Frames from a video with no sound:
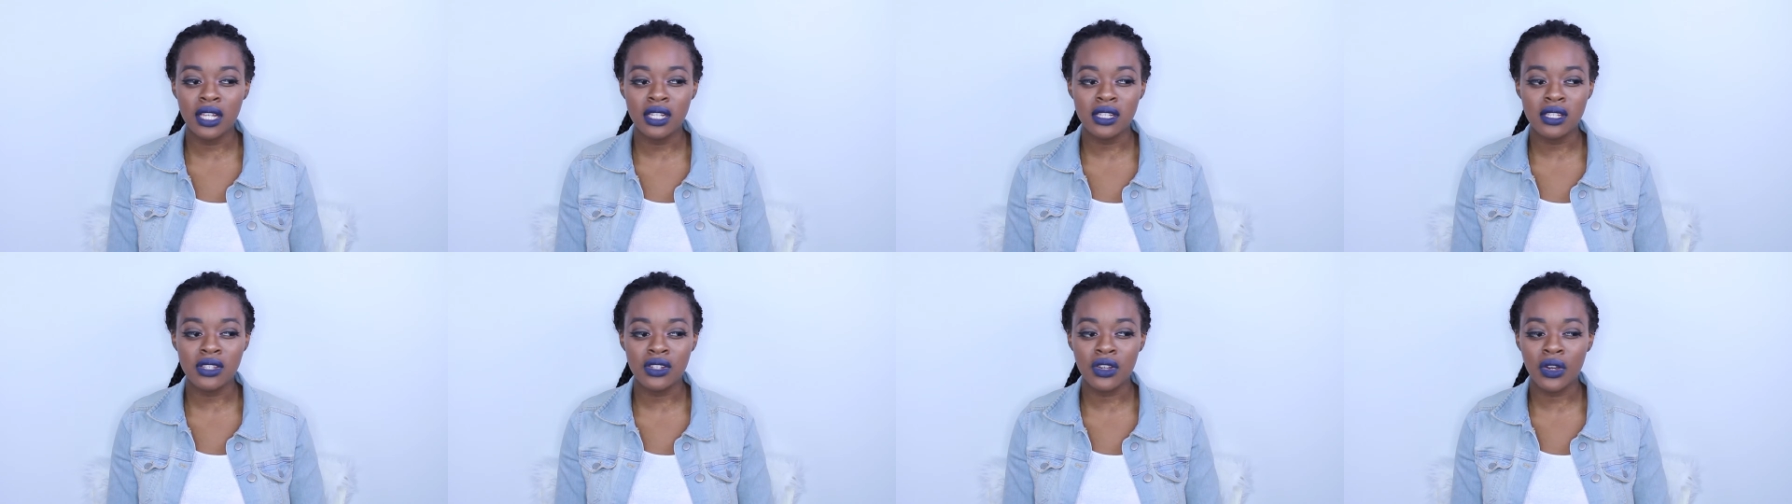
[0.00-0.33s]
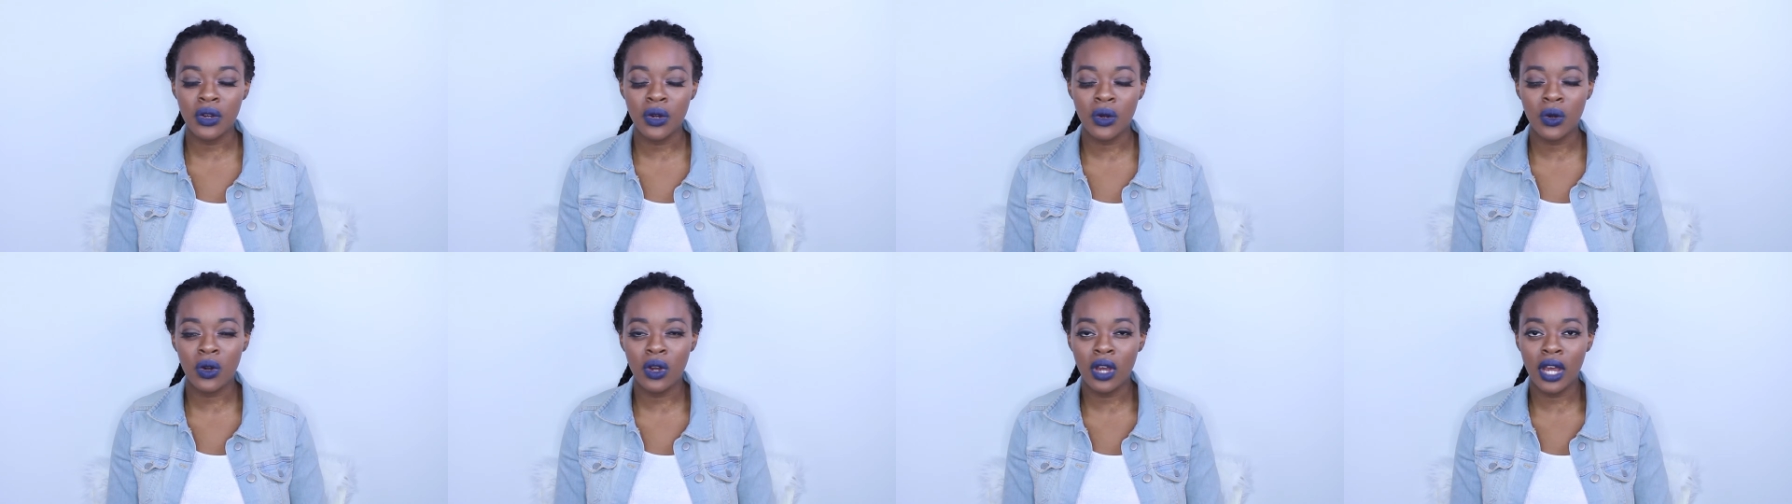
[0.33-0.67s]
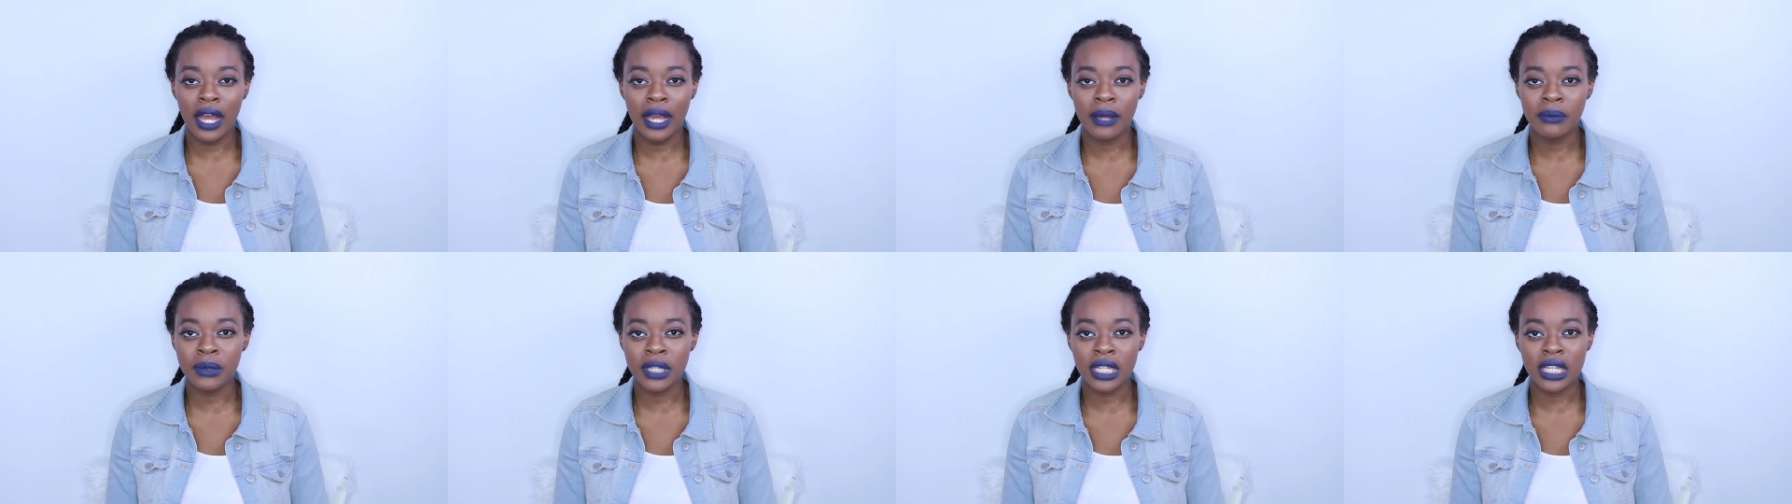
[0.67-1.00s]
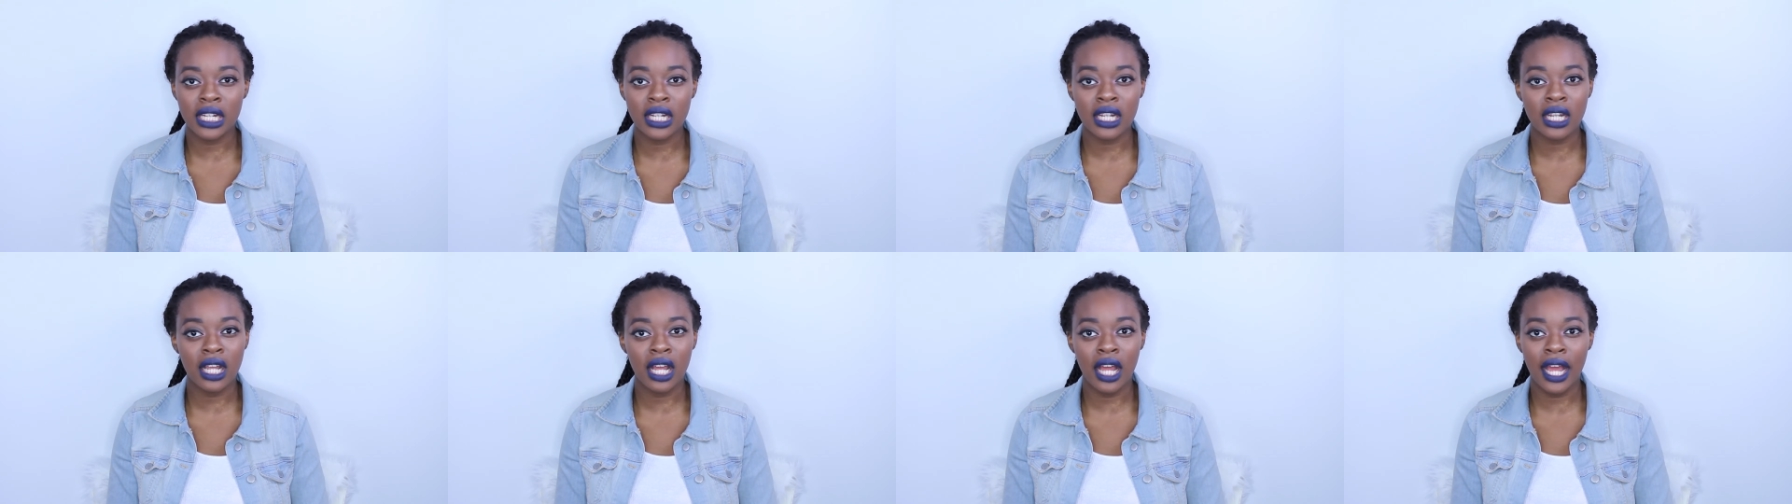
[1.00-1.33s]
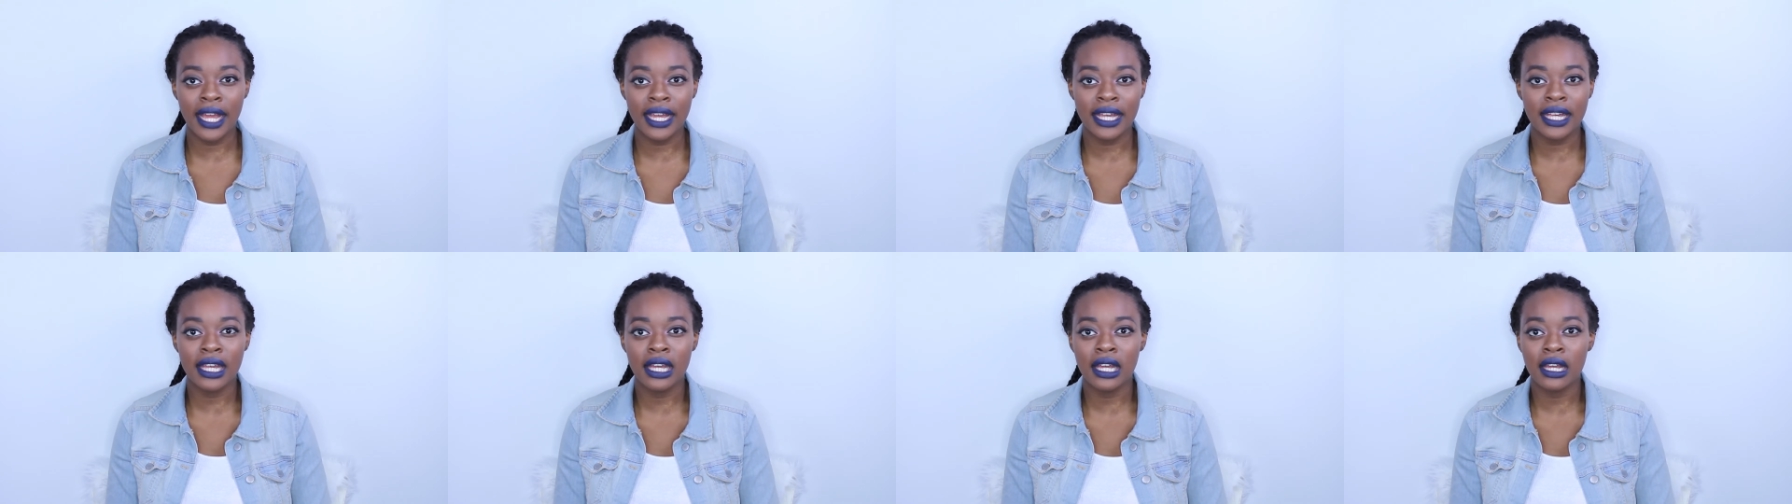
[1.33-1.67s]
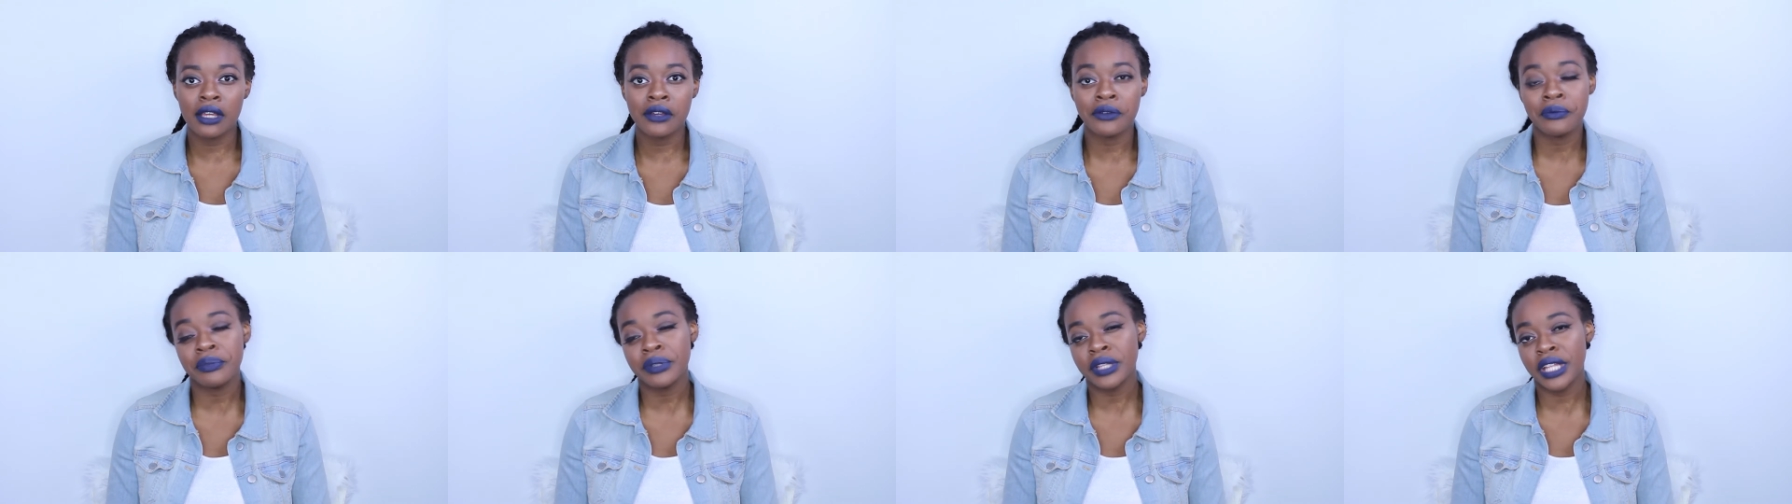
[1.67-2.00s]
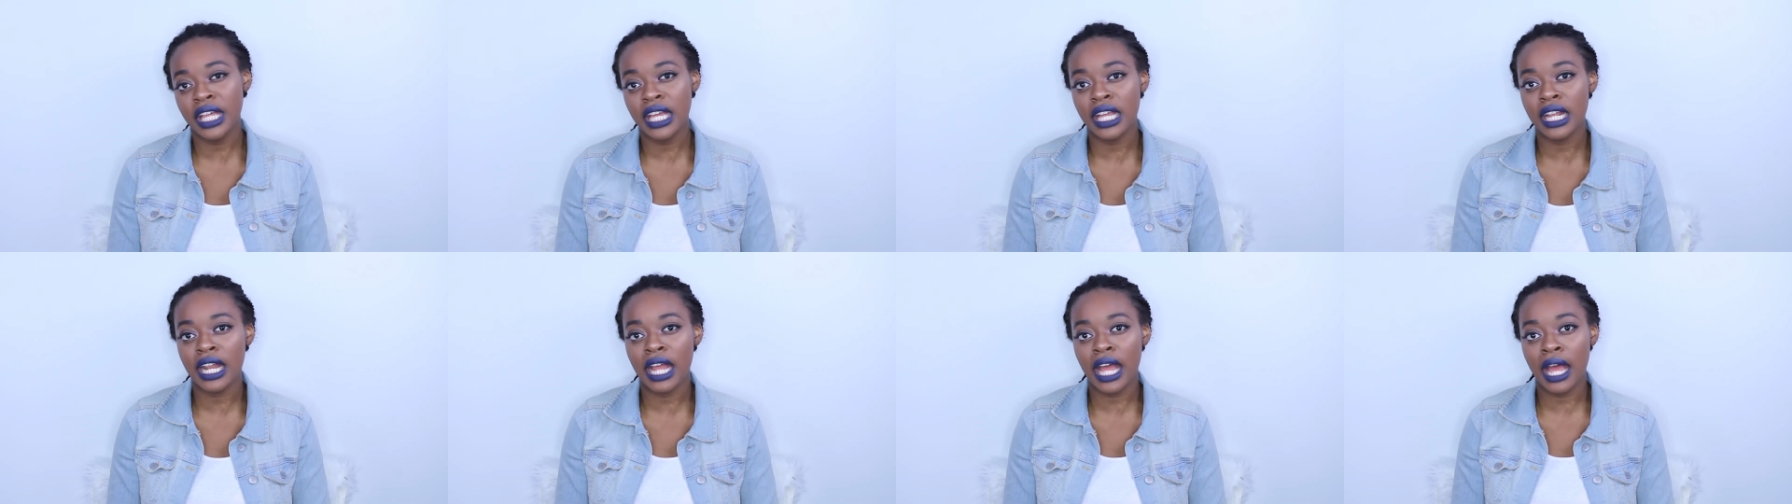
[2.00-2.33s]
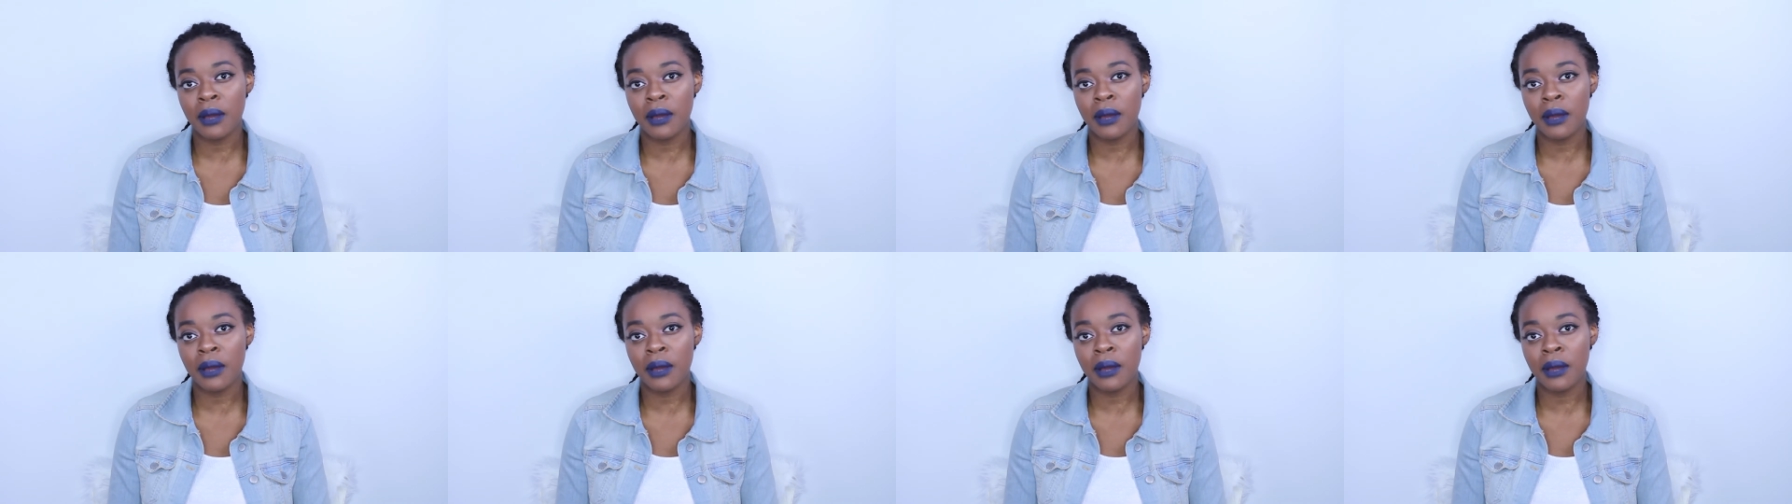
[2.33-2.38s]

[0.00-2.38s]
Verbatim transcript: So, I mean, I can't complain.